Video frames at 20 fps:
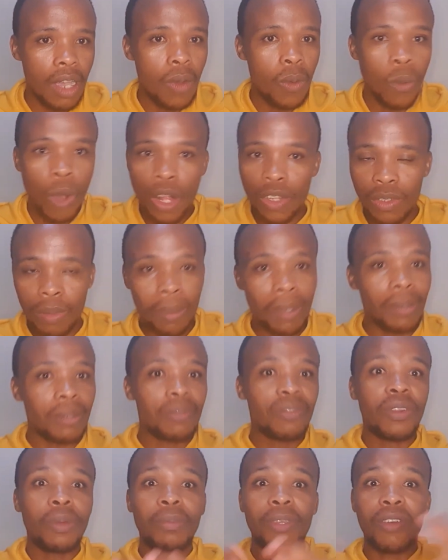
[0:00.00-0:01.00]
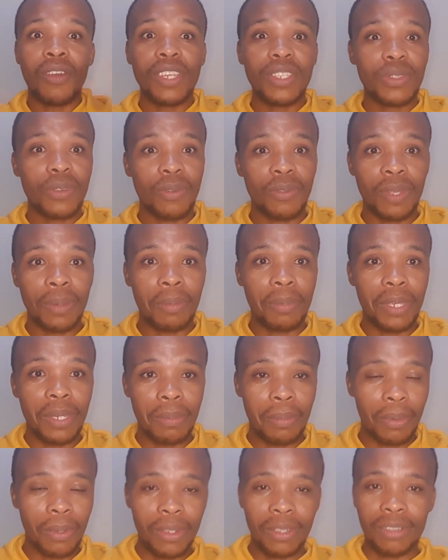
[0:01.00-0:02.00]
world, I mean from the rest of the
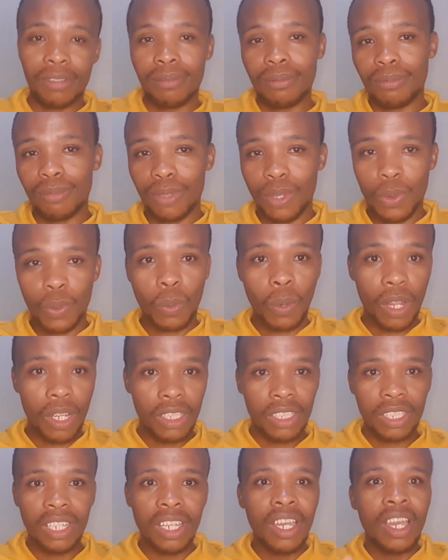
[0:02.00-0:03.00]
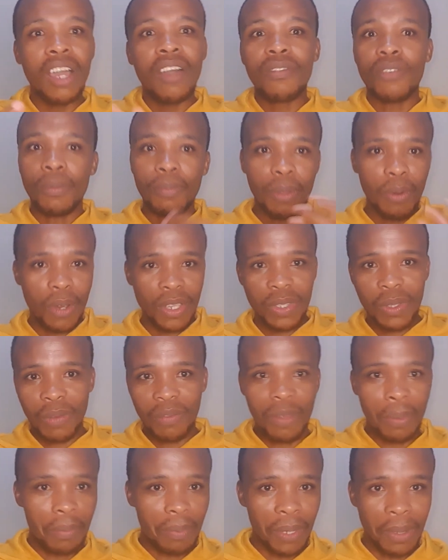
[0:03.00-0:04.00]
people, not world, from the rest
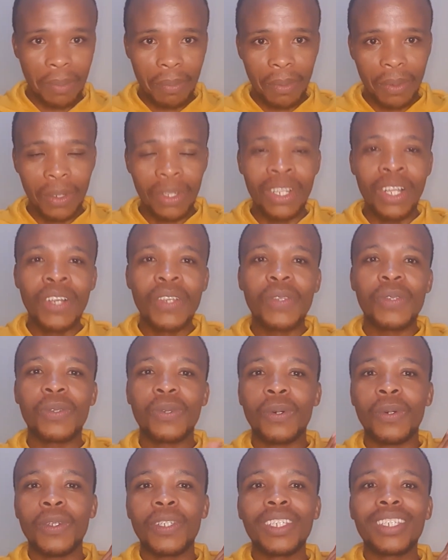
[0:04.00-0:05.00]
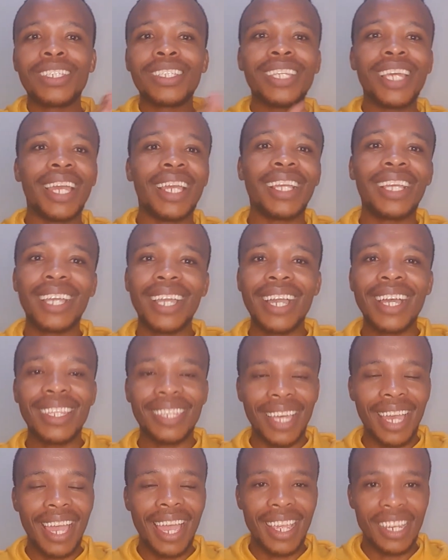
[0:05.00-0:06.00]
of the people. So take
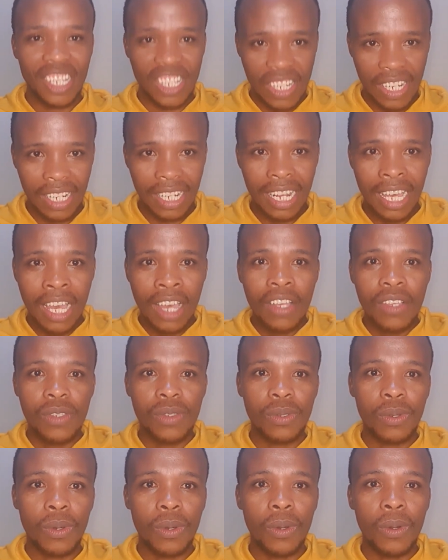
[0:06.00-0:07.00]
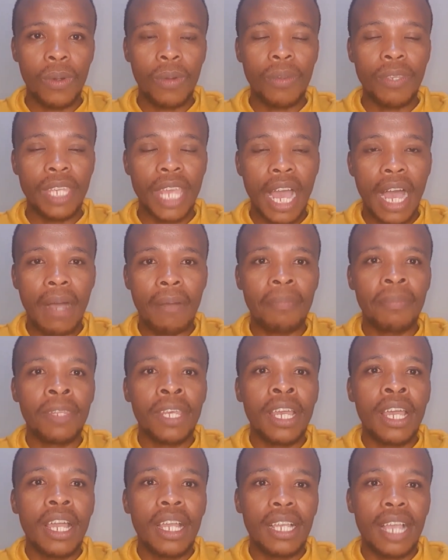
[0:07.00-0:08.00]
the action. So yeah,
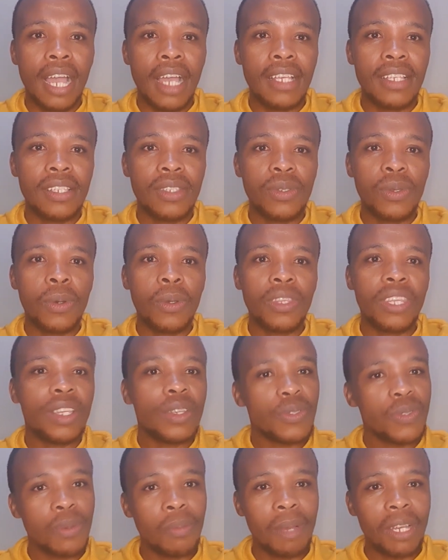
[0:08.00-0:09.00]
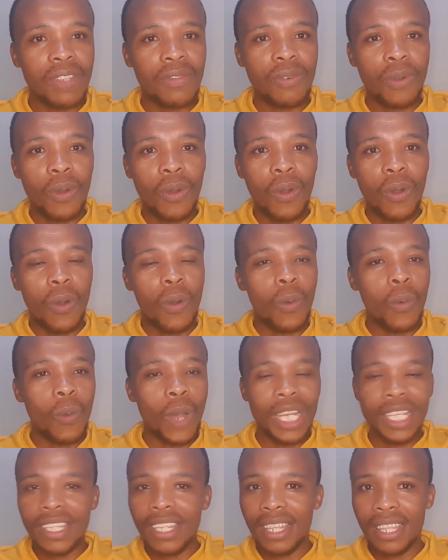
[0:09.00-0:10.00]
guys, so thank you so much for
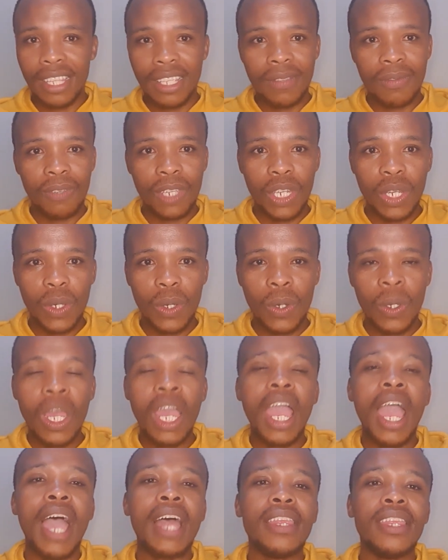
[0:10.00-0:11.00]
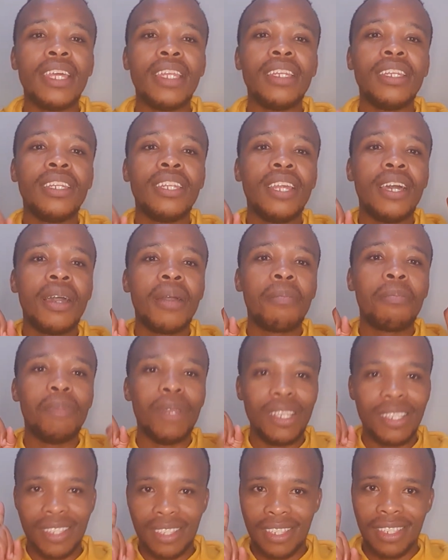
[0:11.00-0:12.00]
watching this video, and then
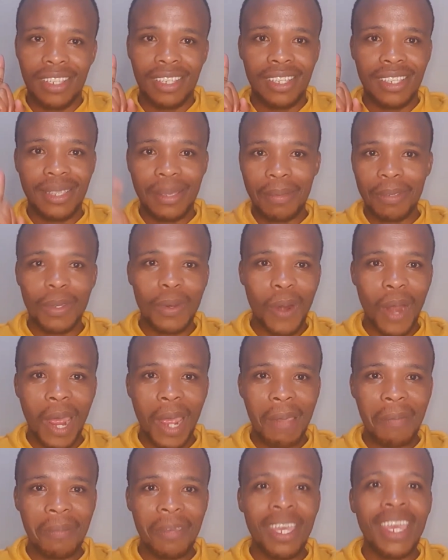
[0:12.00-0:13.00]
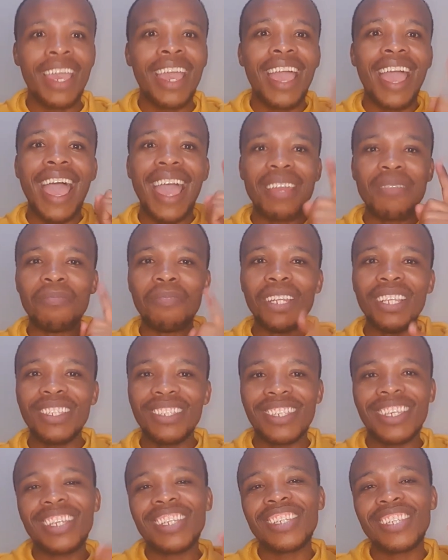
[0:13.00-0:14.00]
please subscribe and
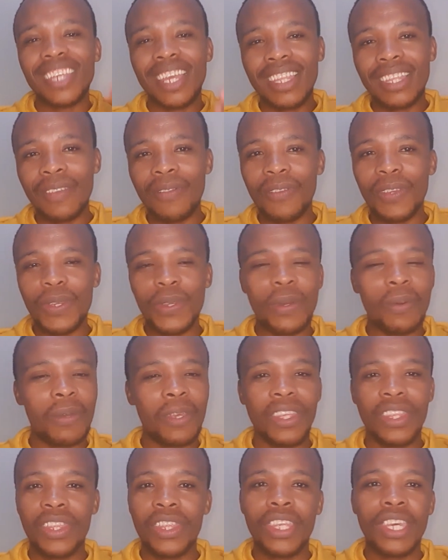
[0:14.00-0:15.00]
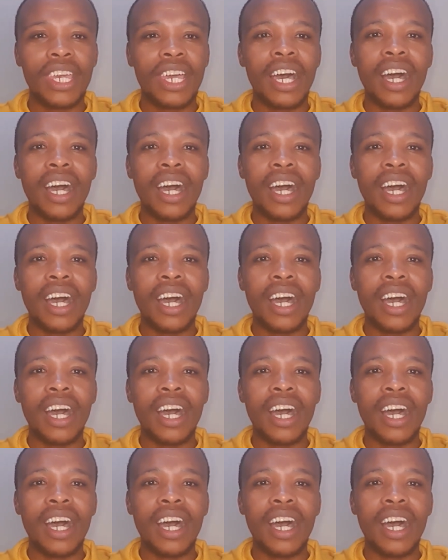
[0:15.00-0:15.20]
please share the video with